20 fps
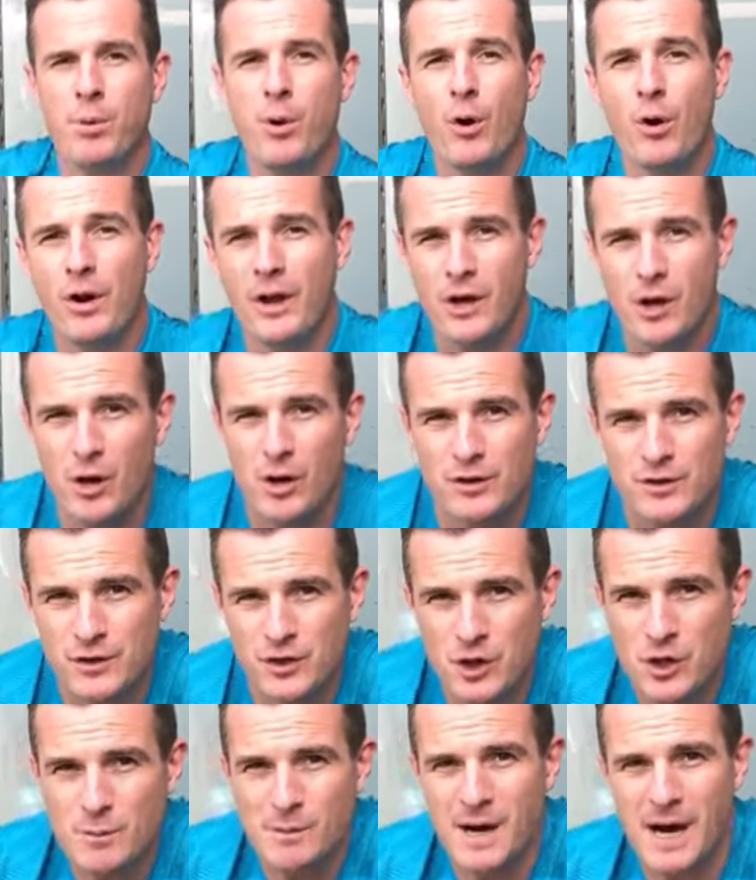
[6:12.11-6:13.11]
pulling on
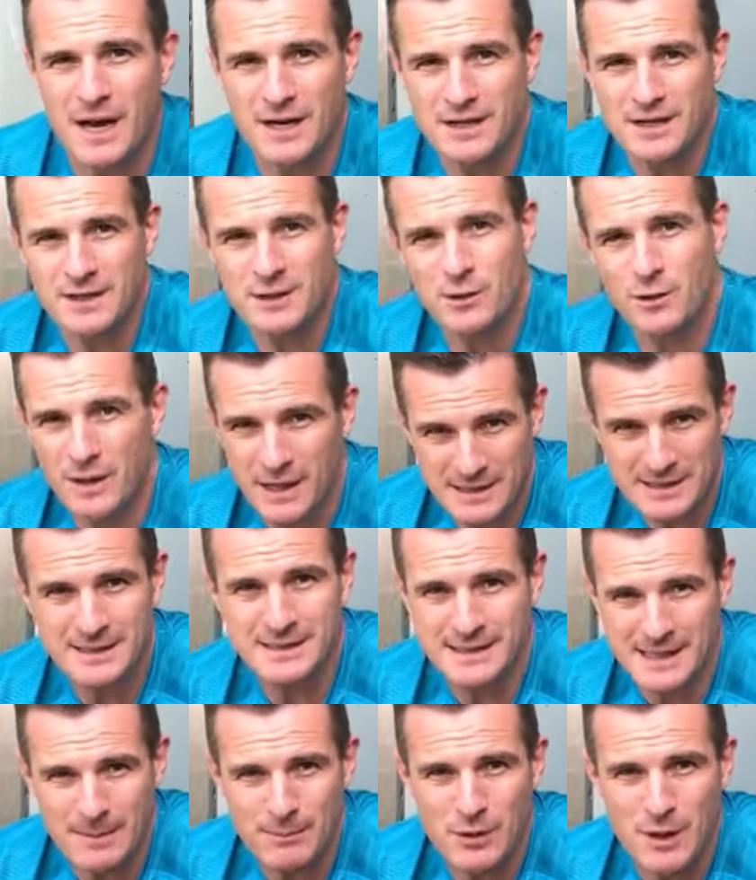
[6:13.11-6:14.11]
too much is
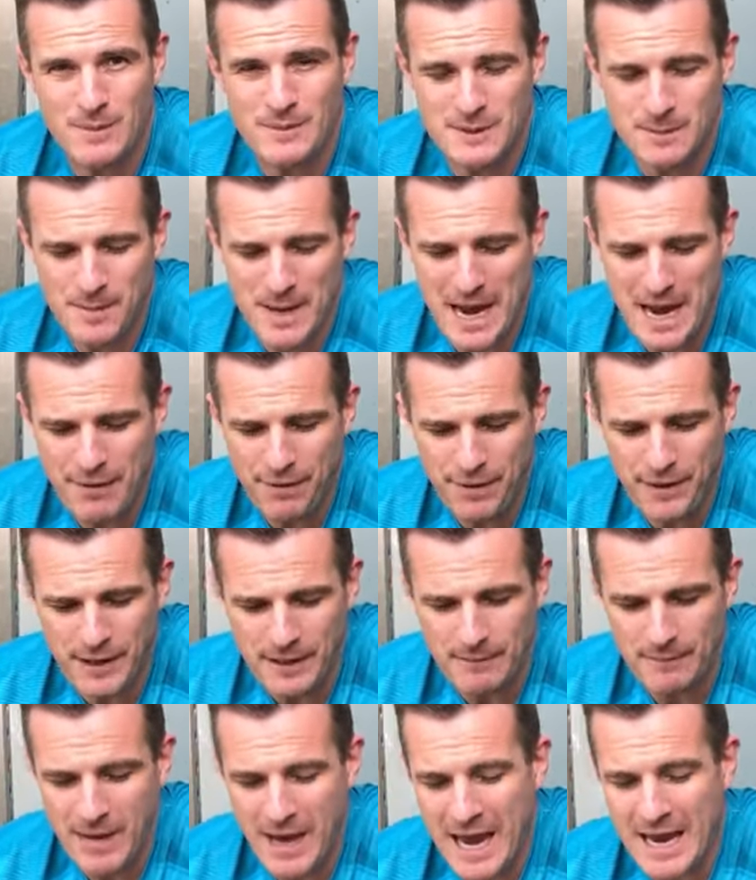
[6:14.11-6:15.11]
sometimes a bad
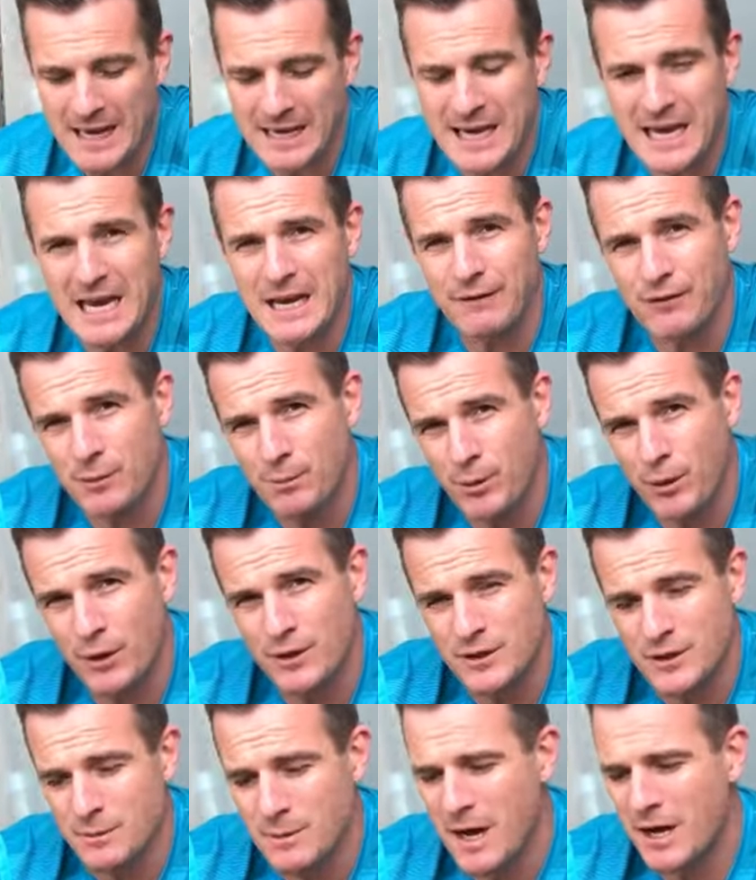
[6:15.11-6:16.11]
thing. And again, if you pull
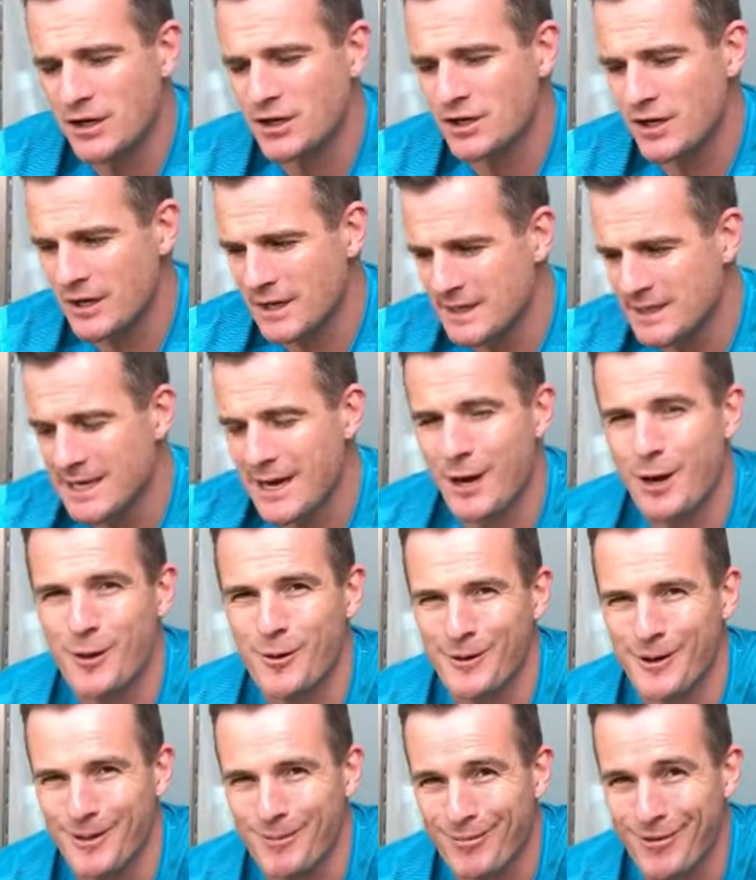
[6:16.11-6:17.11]
on too much, you're going to start
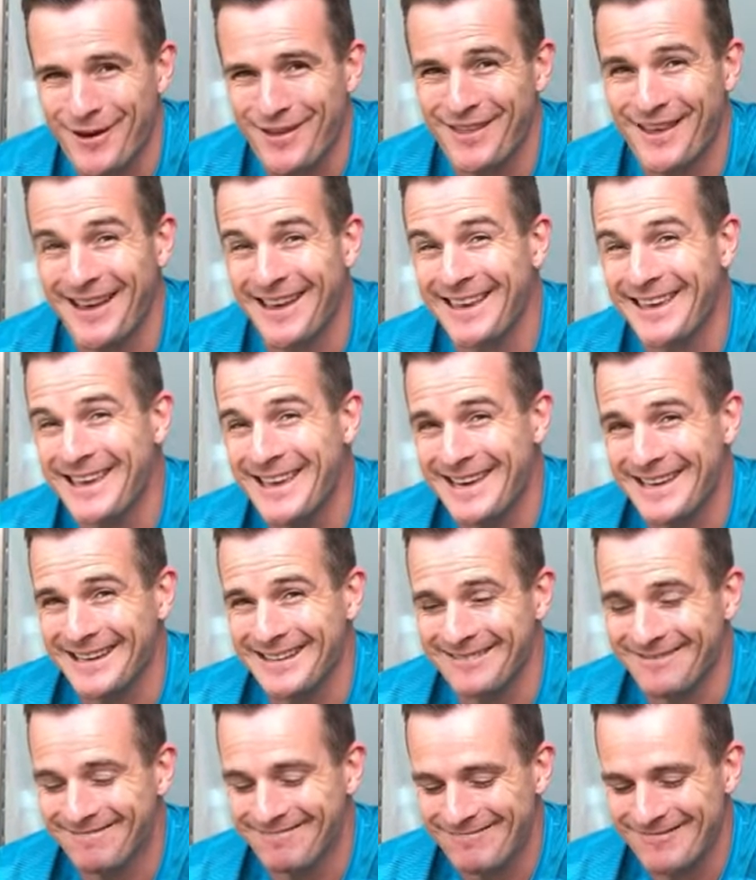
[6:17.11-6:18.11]
holding your breath
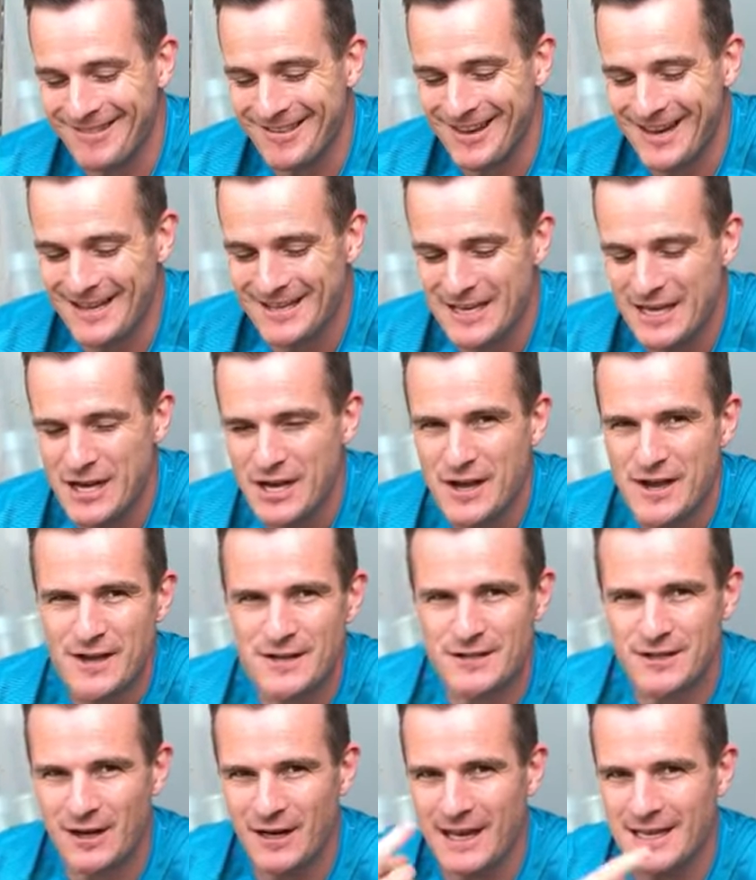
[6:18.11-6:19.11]
again, all right?
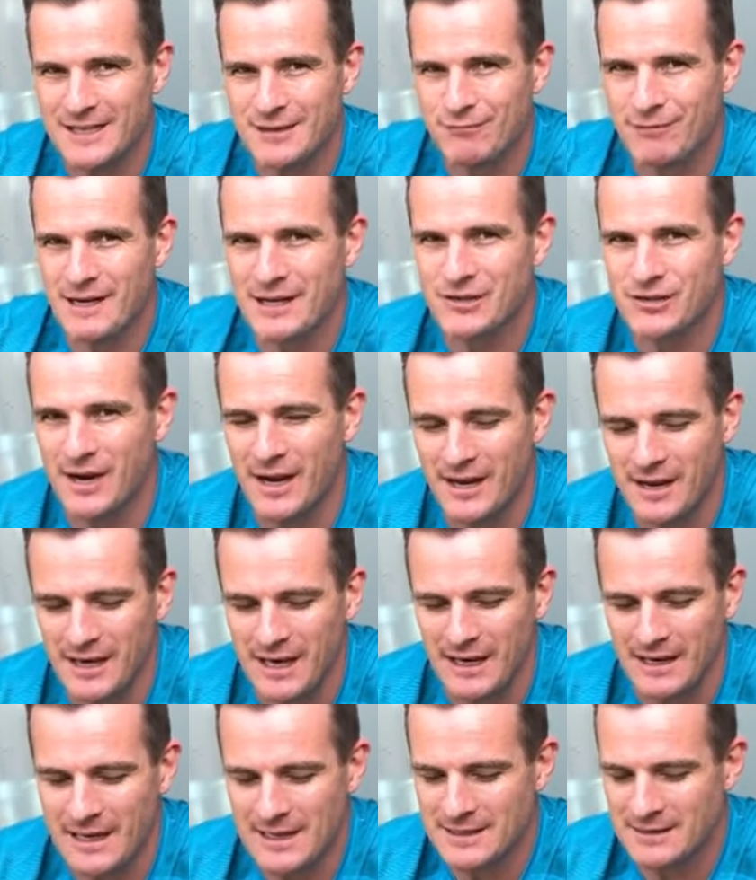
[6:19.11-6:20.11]
So let's retrack
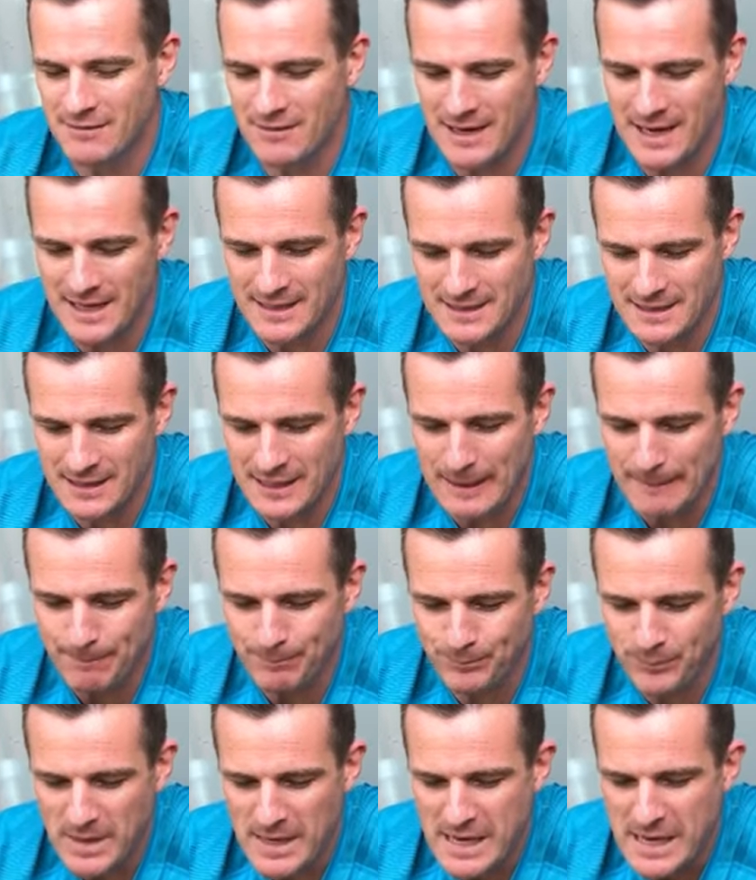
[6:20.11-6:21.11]
in, let's relax again.
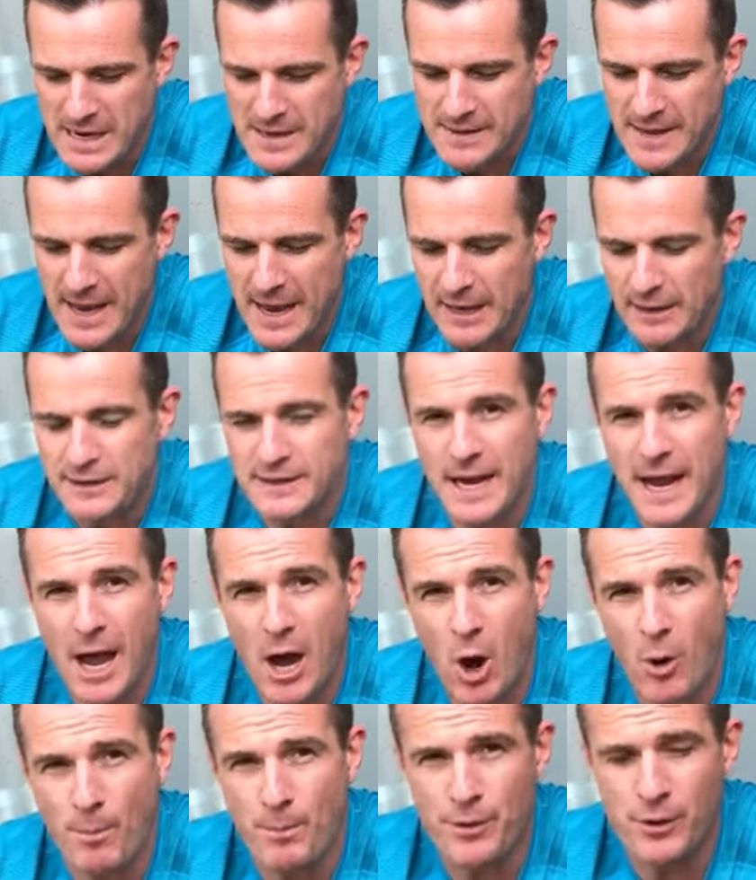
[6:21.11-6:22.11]
Now, to
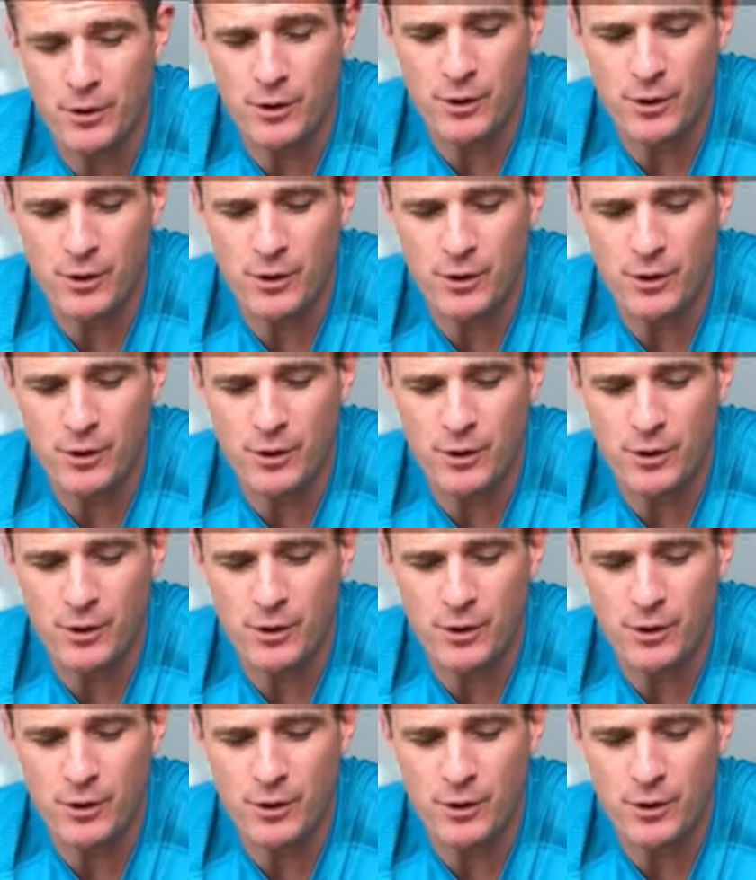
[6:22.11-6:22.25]
help